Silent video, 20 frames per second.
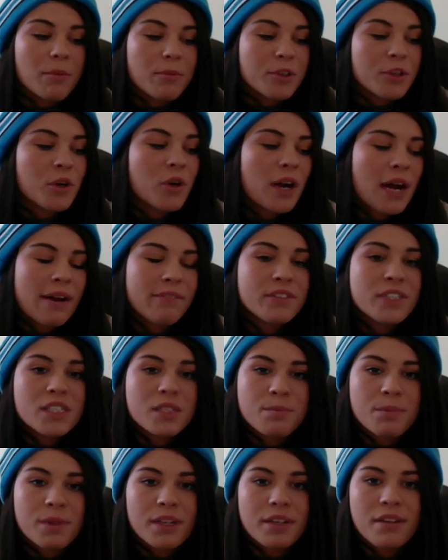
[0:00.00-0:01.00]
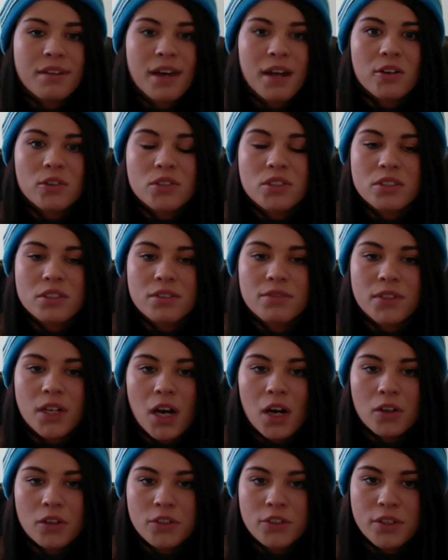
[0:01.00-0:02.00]
You don't have to spend thousands of
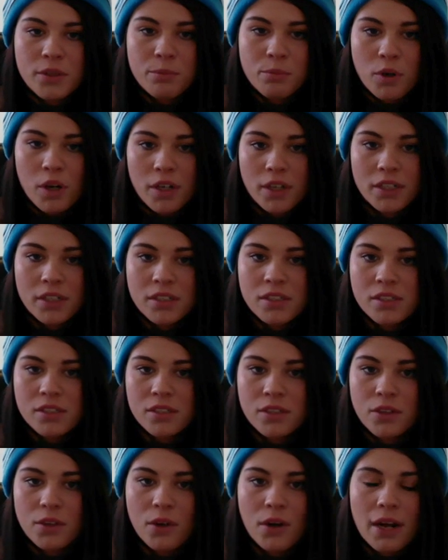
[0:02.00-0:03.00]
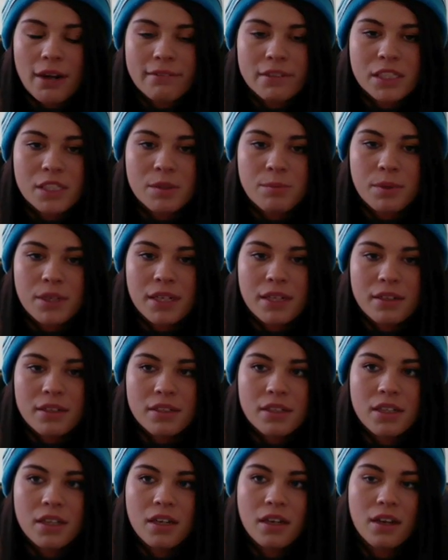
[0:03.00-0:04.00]
dollars on products. You don't have to
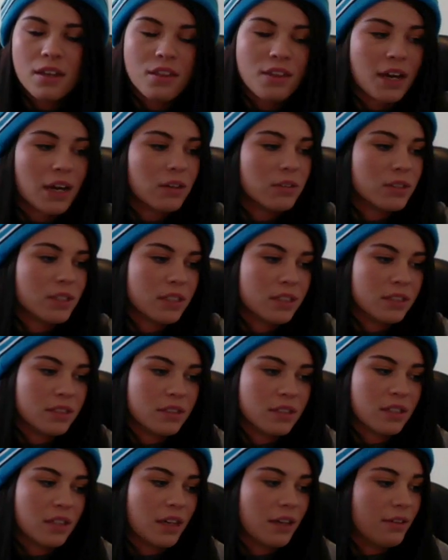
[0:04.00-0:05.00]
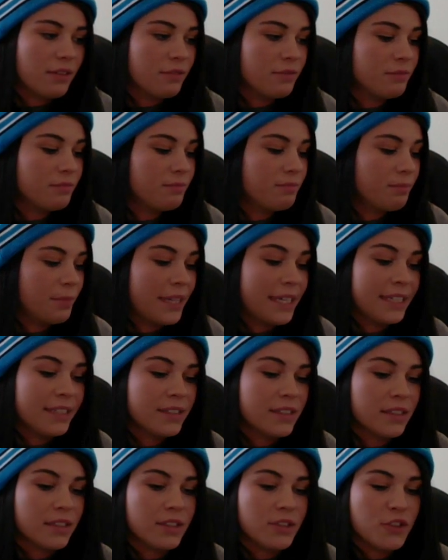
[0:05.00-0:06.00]
spend thousands of
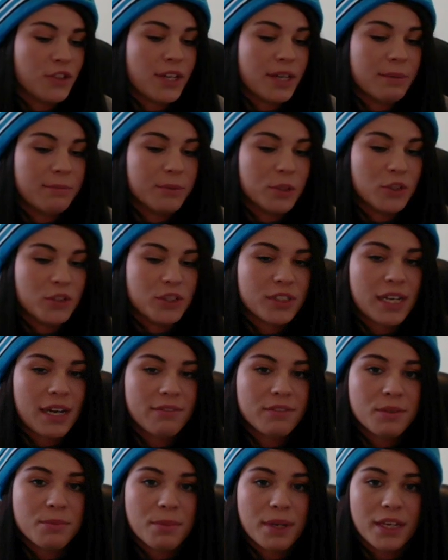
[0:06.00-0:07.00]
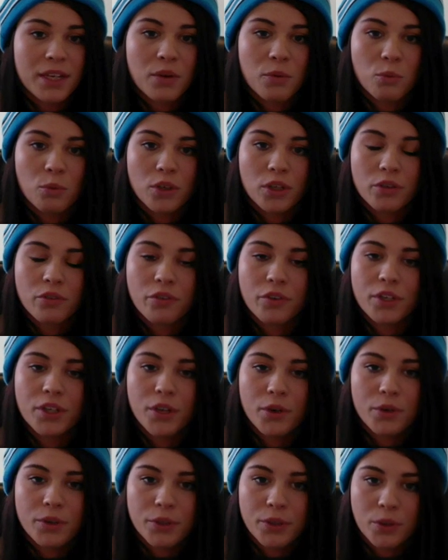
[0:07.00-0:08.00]
minutes in the gym. You just have to make it work for
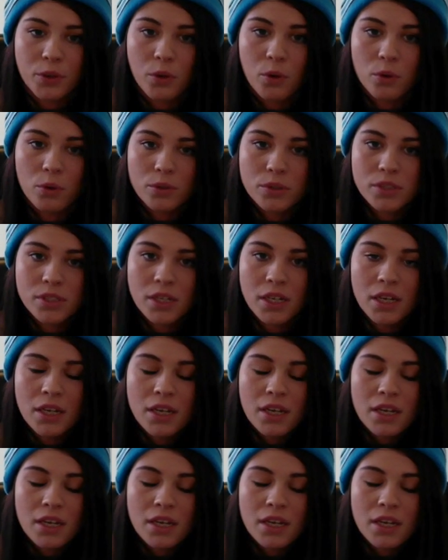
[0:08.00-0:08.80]
you and your goals.